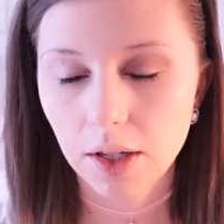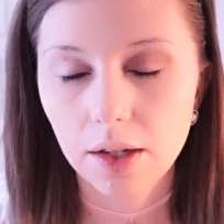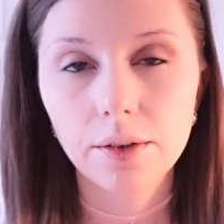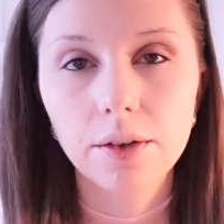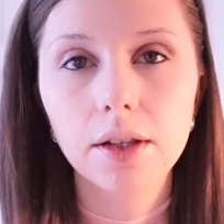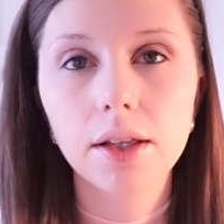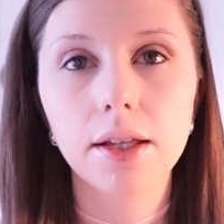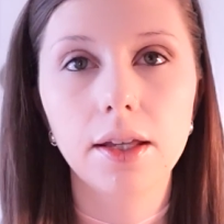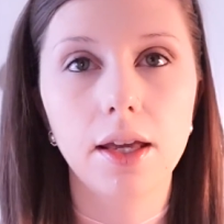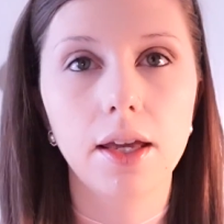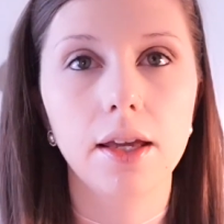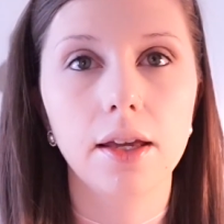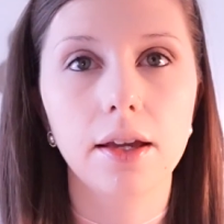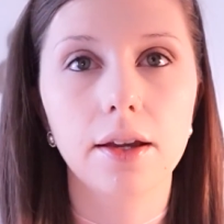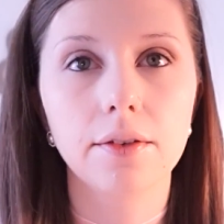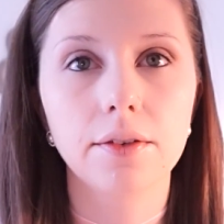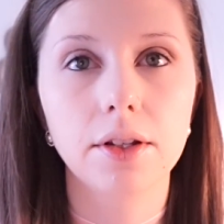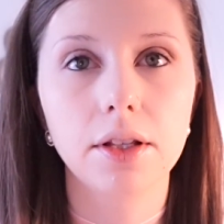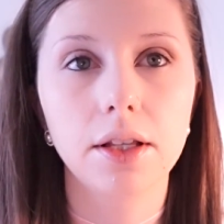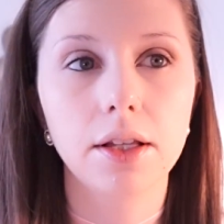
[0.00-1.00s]
I really hate
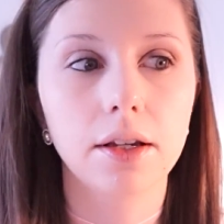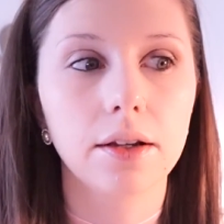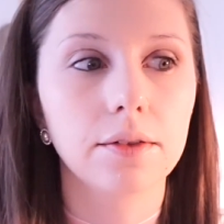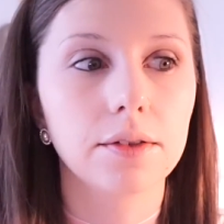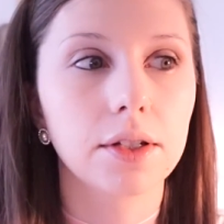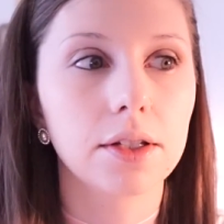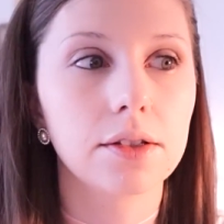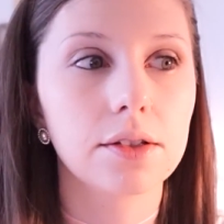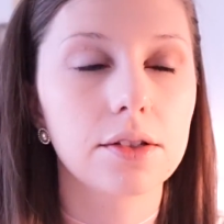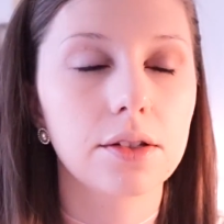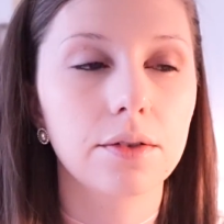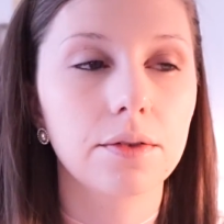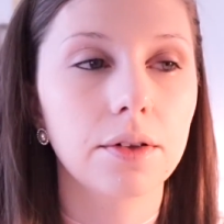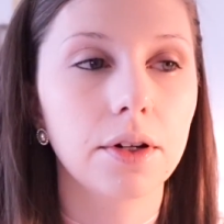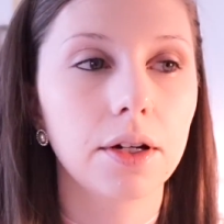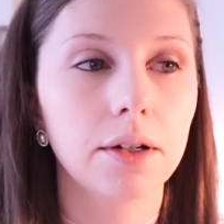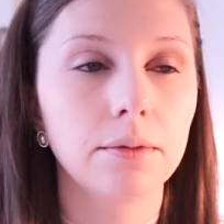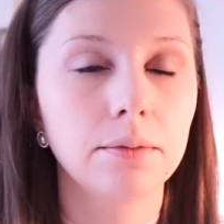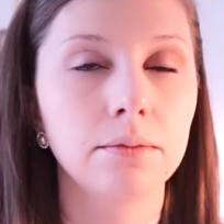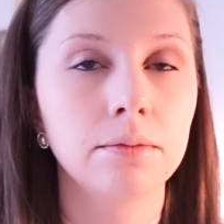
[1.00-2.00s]
everything I've done so
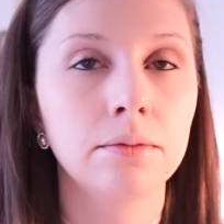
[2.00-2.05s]
far.